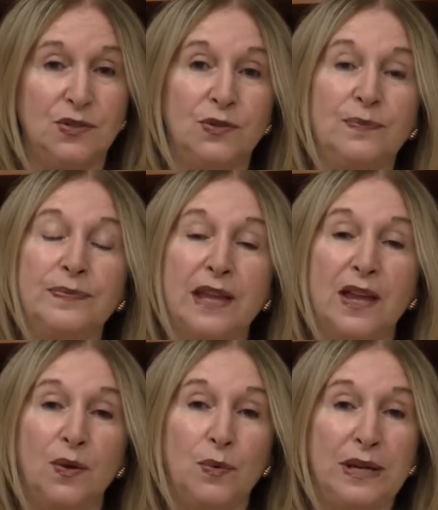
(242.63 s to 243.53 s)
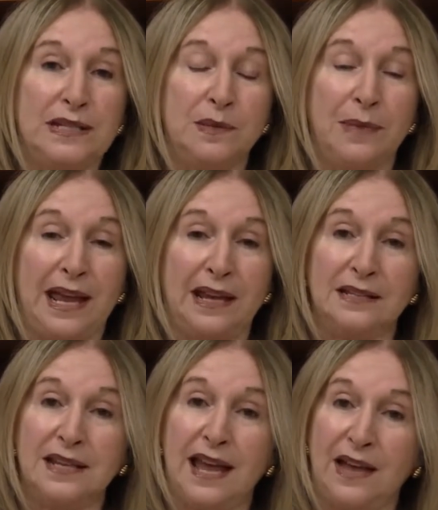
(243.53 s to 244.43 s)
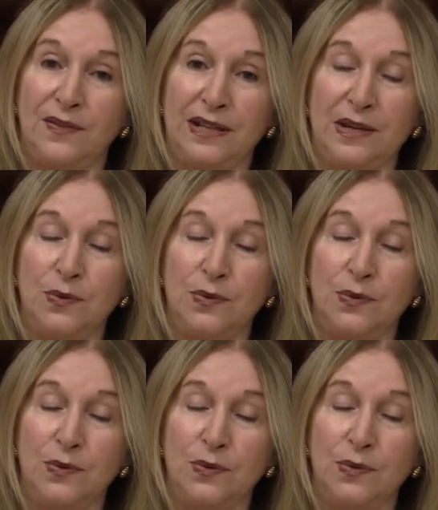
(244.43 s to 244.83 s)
to. We demand to have an